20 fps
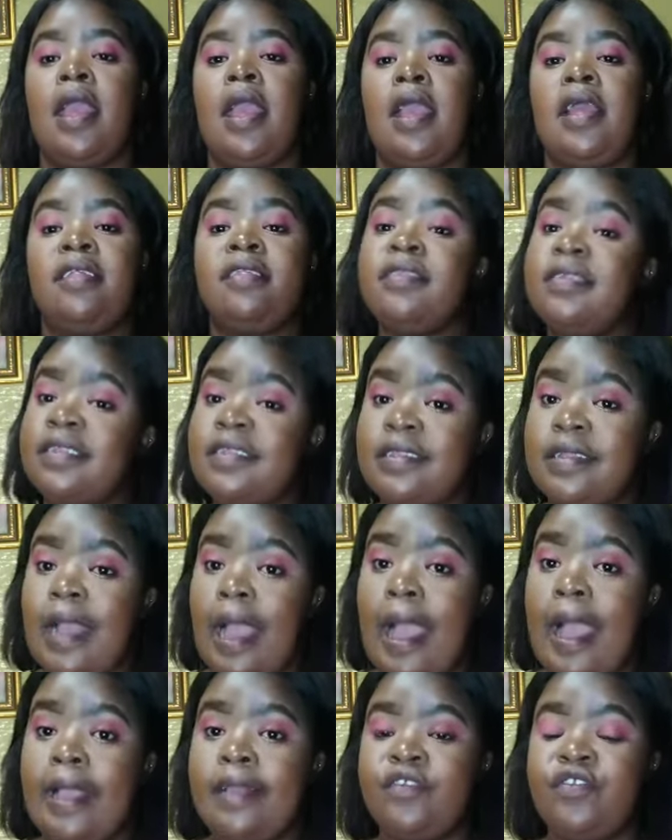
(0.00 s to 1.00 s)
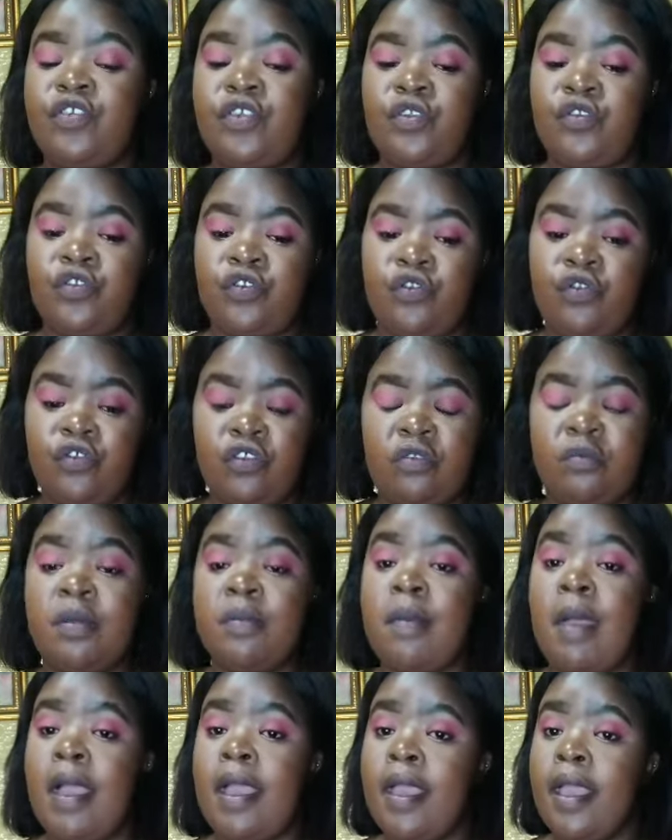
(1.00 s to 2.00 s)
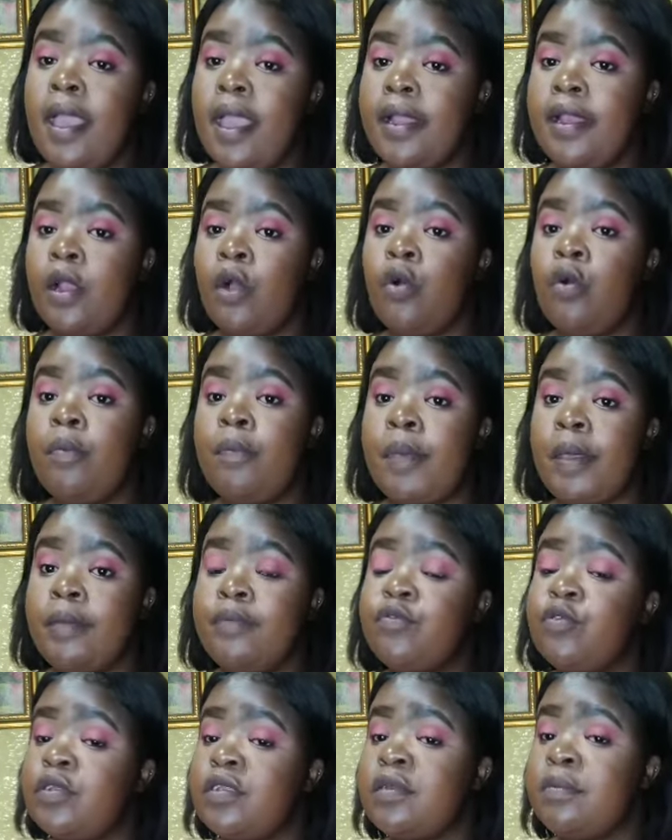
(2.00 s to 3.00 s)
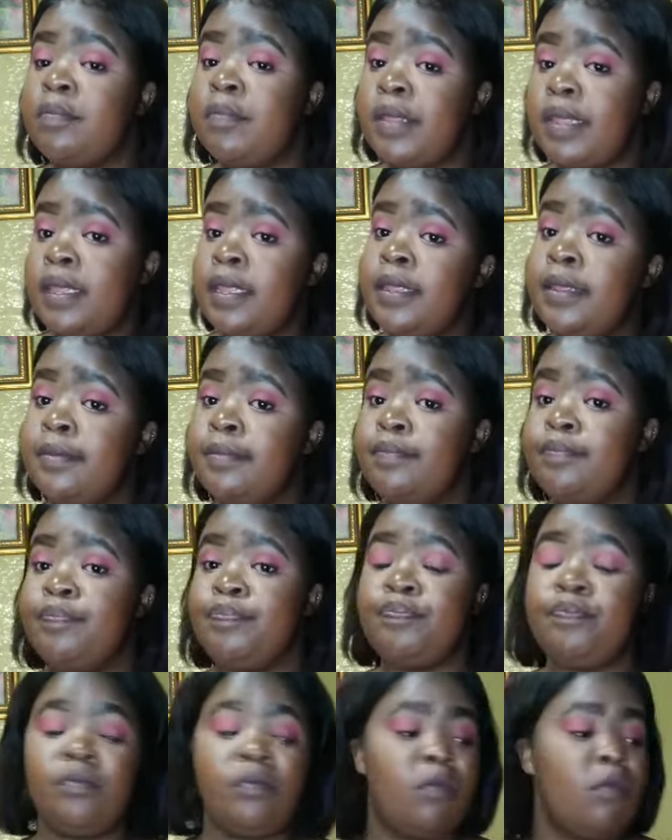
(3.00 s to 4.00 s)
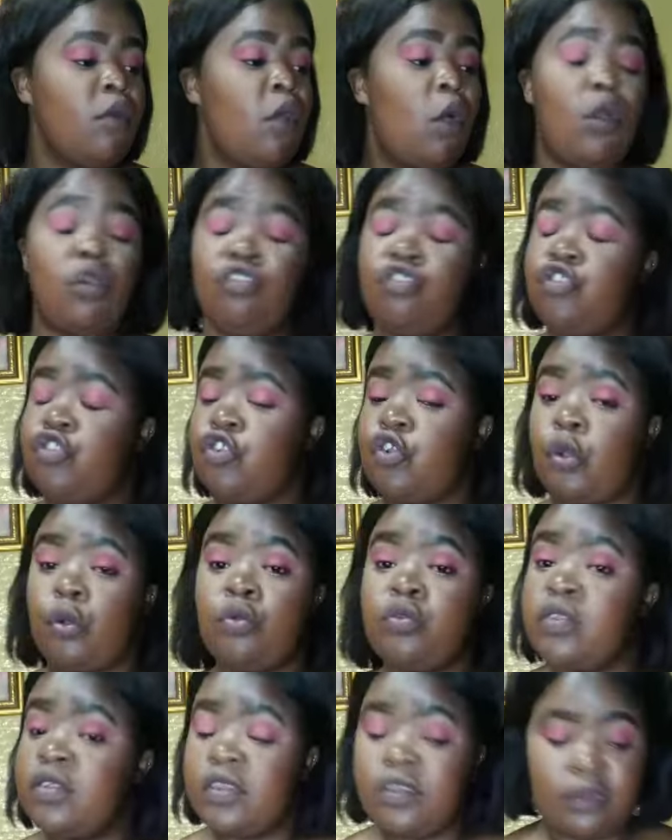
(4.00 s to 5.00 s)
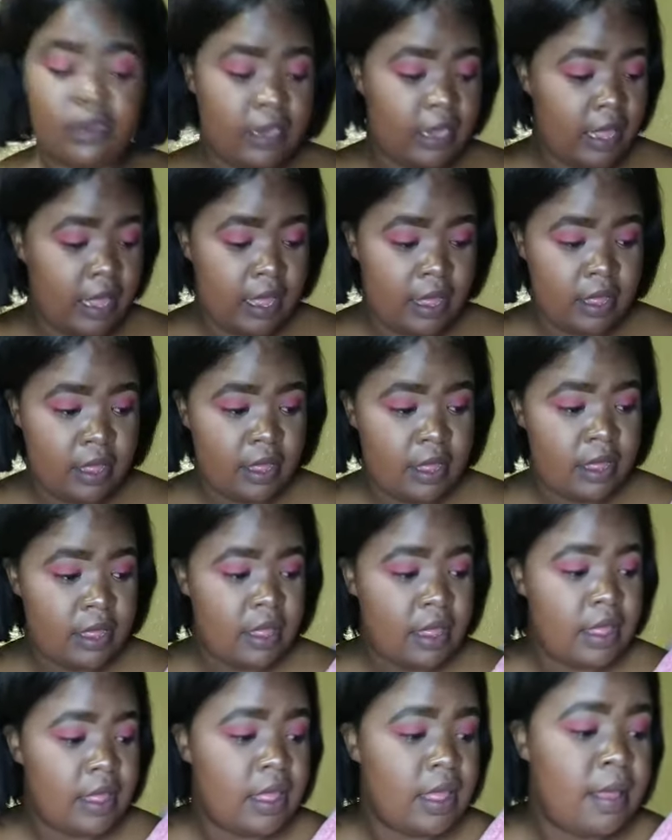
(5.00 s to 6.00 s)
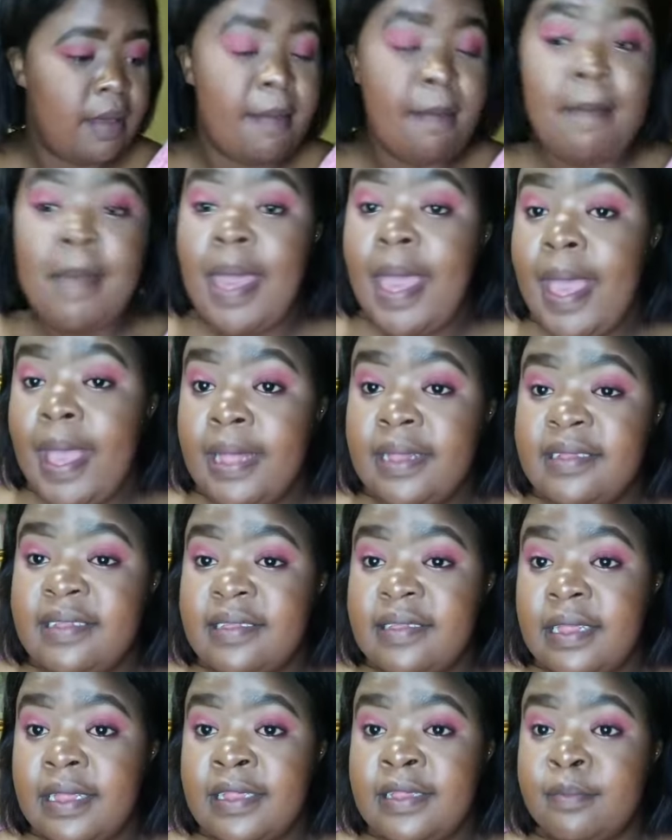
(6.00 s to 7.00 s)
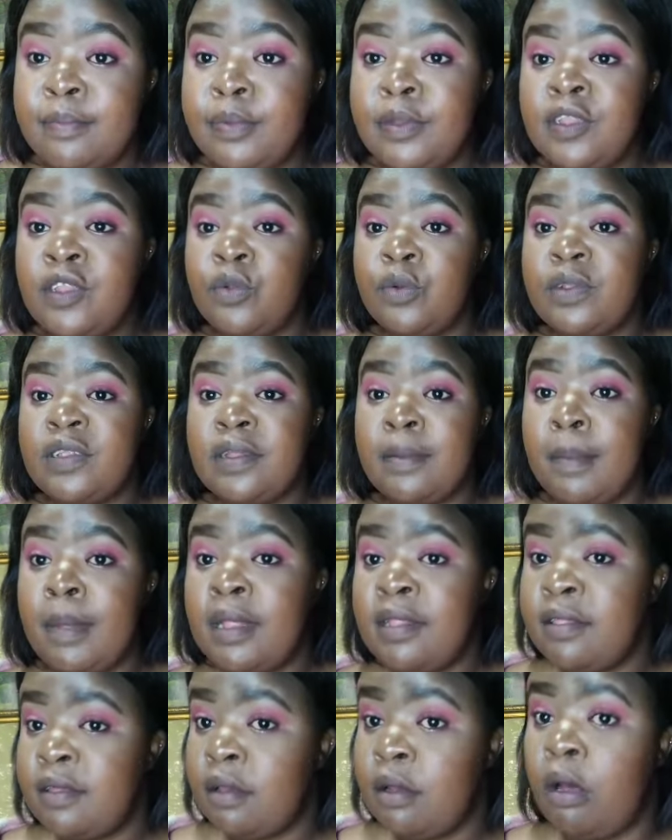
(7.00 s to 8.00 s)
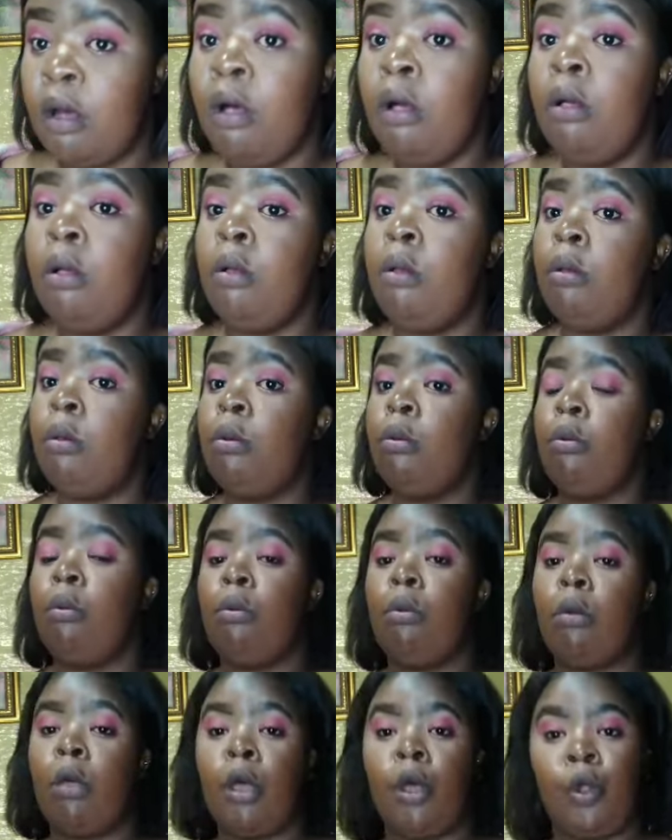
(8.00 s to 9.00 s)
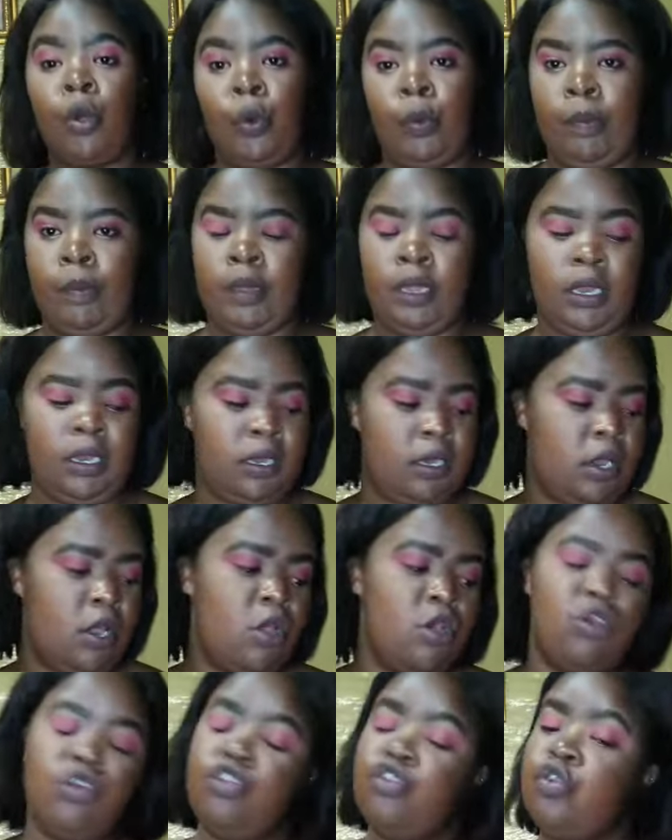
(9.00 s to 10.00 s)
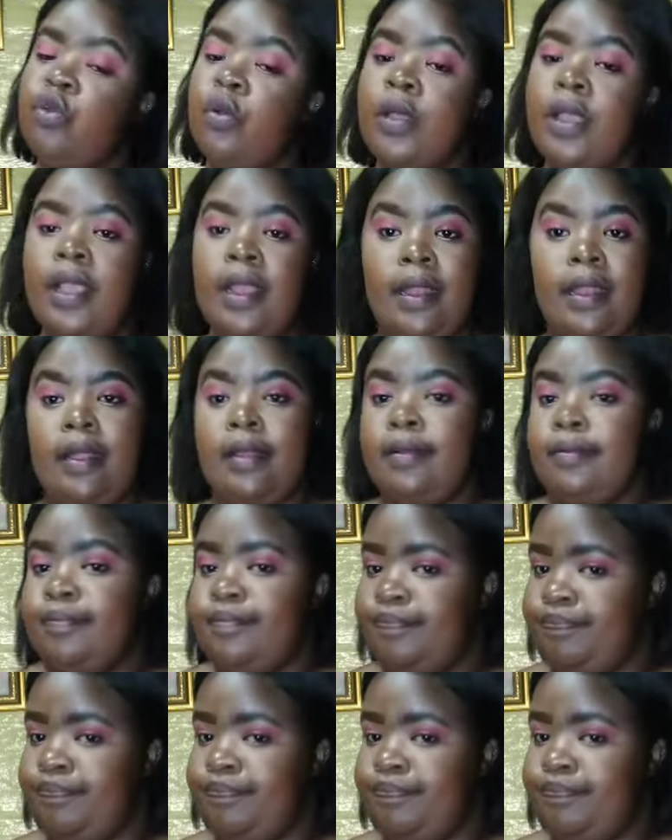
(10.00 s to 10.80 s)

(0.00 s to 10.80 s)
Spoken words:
and this guy, she introduced me by, hey, go babes of the PE. She's ghosted here. Man is busy with some other girl, a roommate. So yeah, now